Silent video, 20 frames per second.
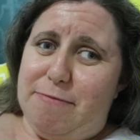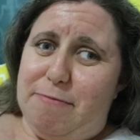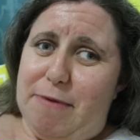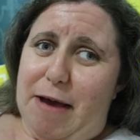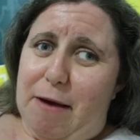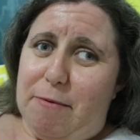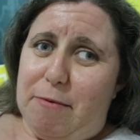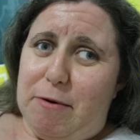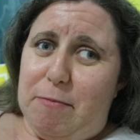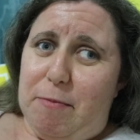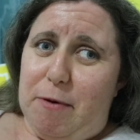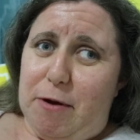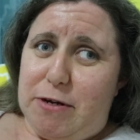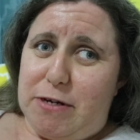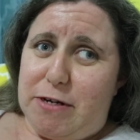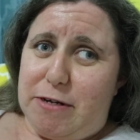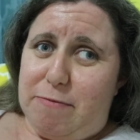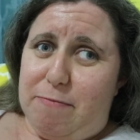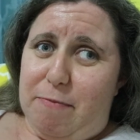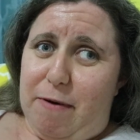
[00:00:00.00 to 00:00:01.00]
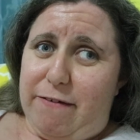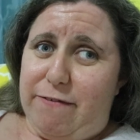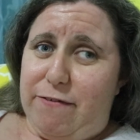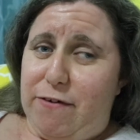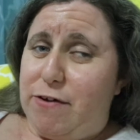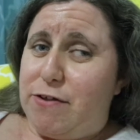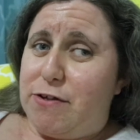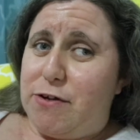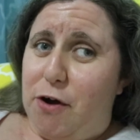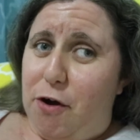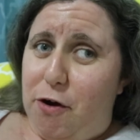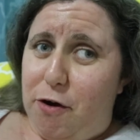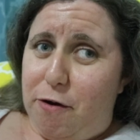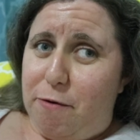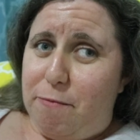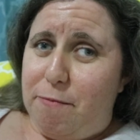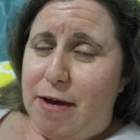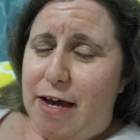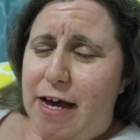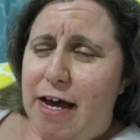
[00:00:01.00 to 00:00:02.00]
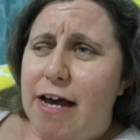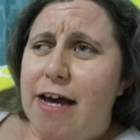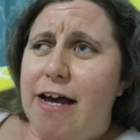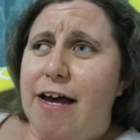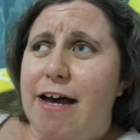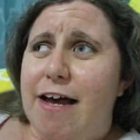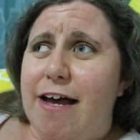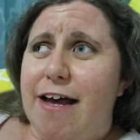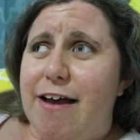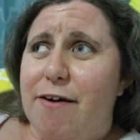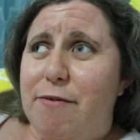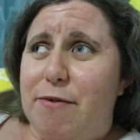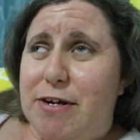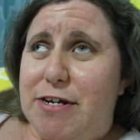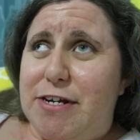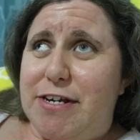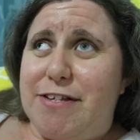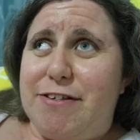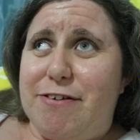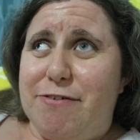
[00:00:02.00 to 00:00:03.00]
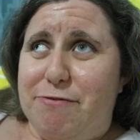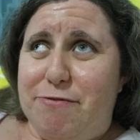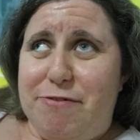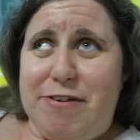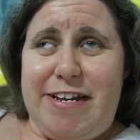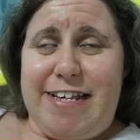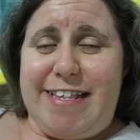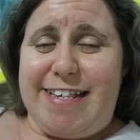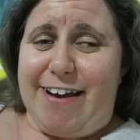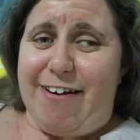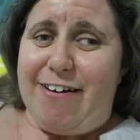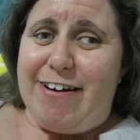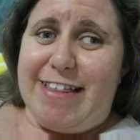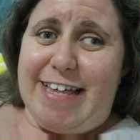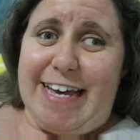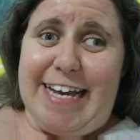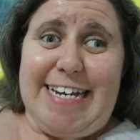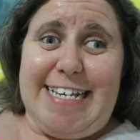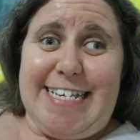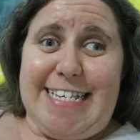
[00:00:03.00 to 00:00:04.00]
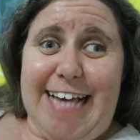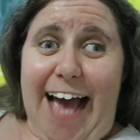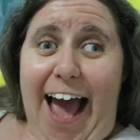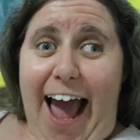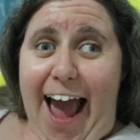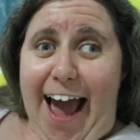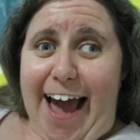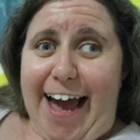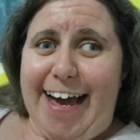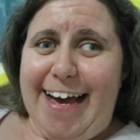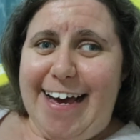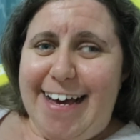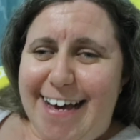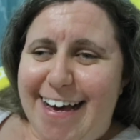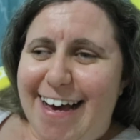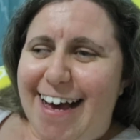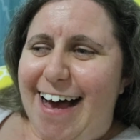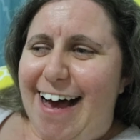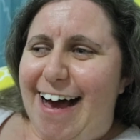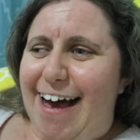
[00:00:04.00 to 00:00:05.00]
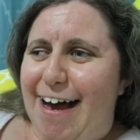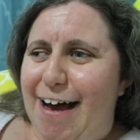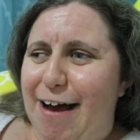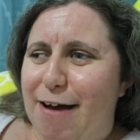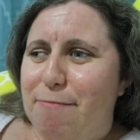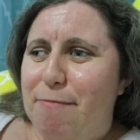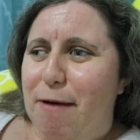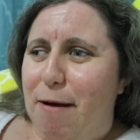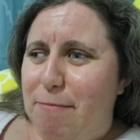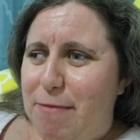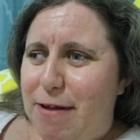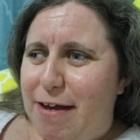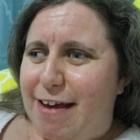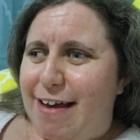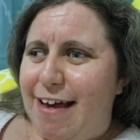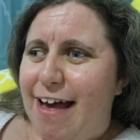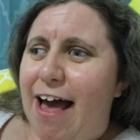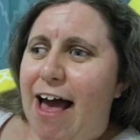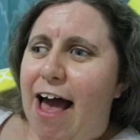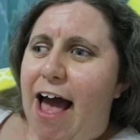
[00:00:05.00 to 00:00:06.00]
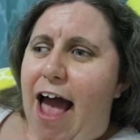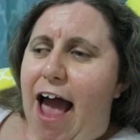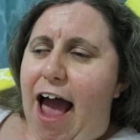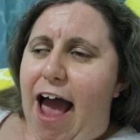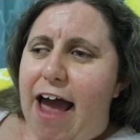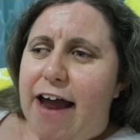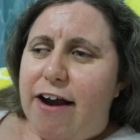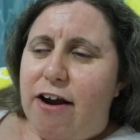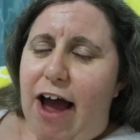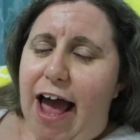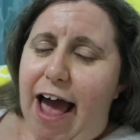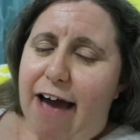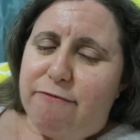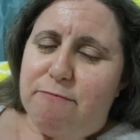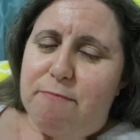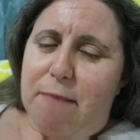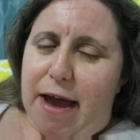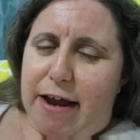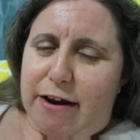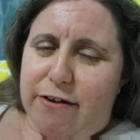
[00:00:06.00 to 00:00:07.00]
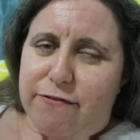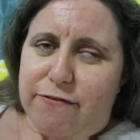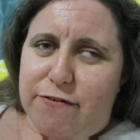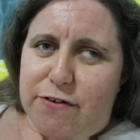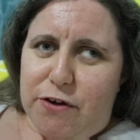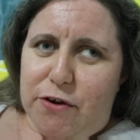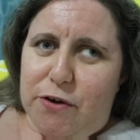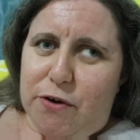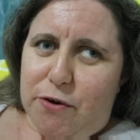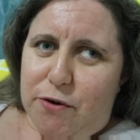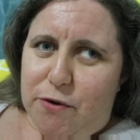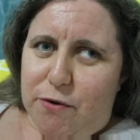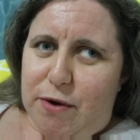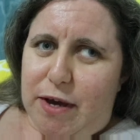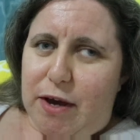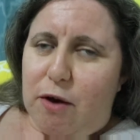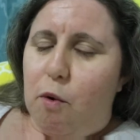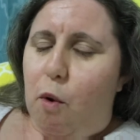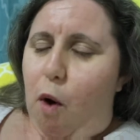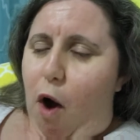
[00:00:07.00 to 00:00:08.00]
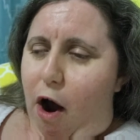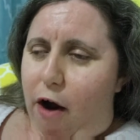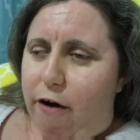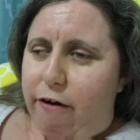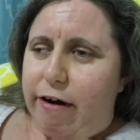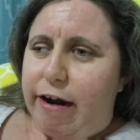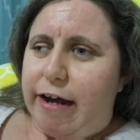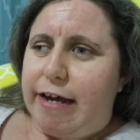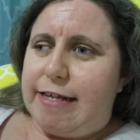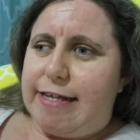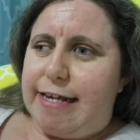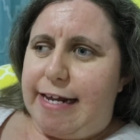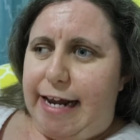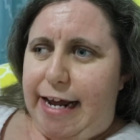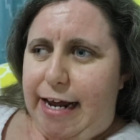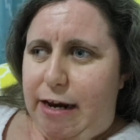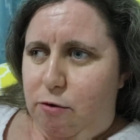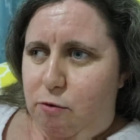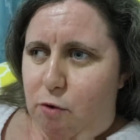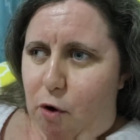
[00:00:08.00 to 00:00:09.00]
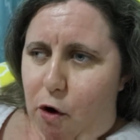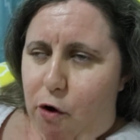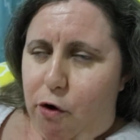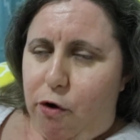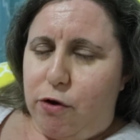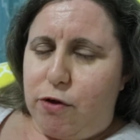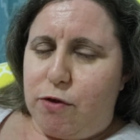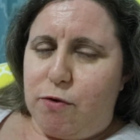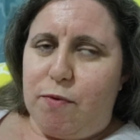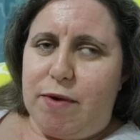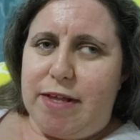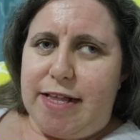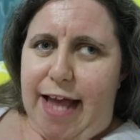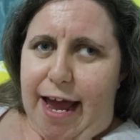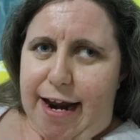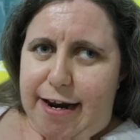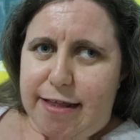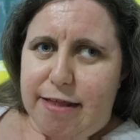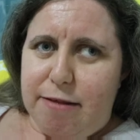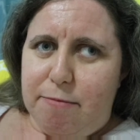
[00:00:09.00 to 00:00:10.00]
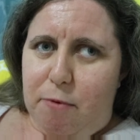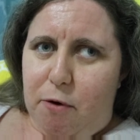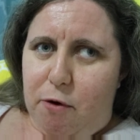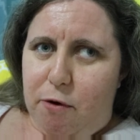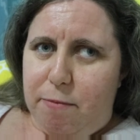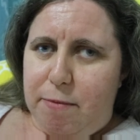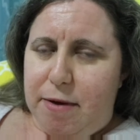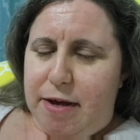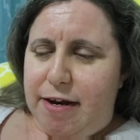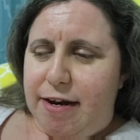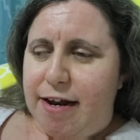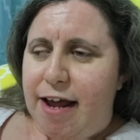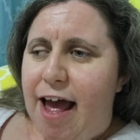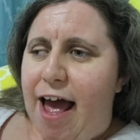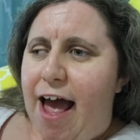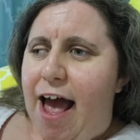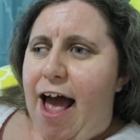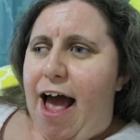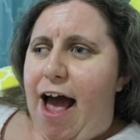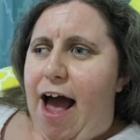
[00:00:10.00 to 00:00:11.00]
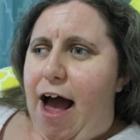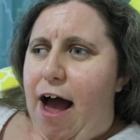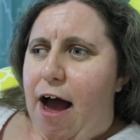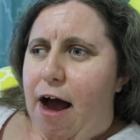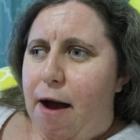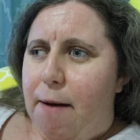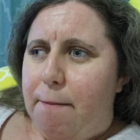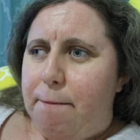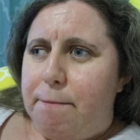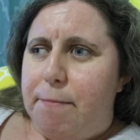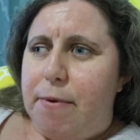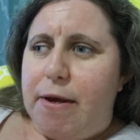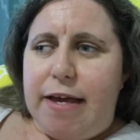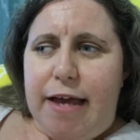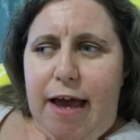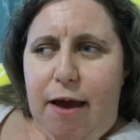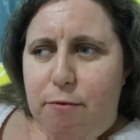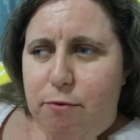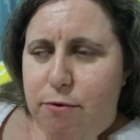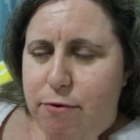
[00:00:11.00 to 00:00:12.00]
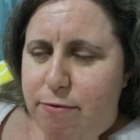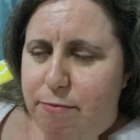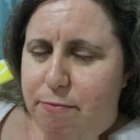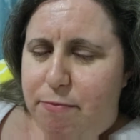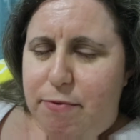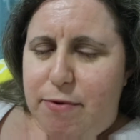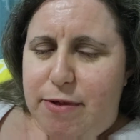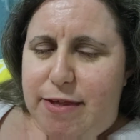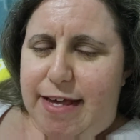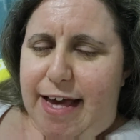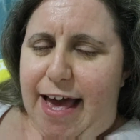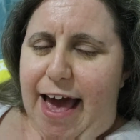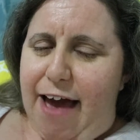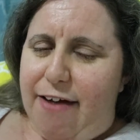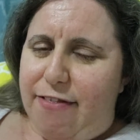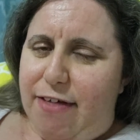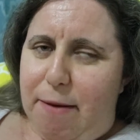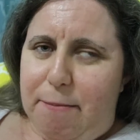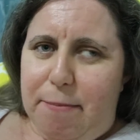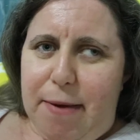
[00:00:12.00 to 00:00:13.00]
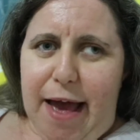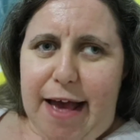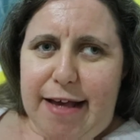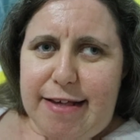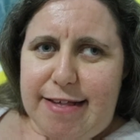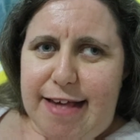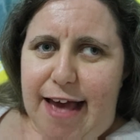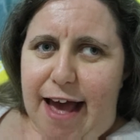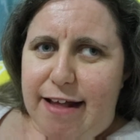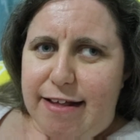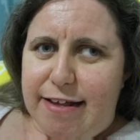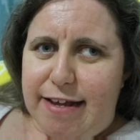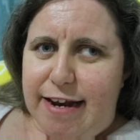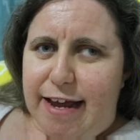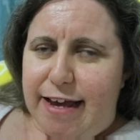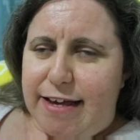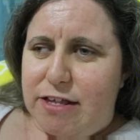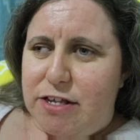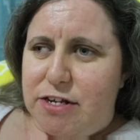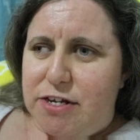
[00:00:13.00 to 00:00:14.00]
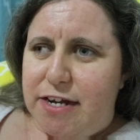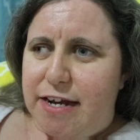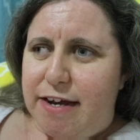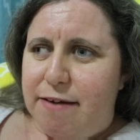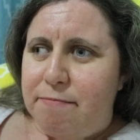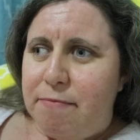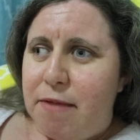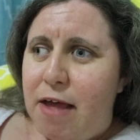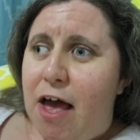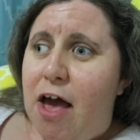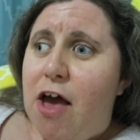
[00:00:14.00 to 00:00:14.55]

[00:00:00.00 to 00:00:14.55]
to be able to purchase my first home, which is a really scary thing to say in public. And I have made a few inquiries and inroads with that at the moment, but yeah, we'll see how that pans out in the next year.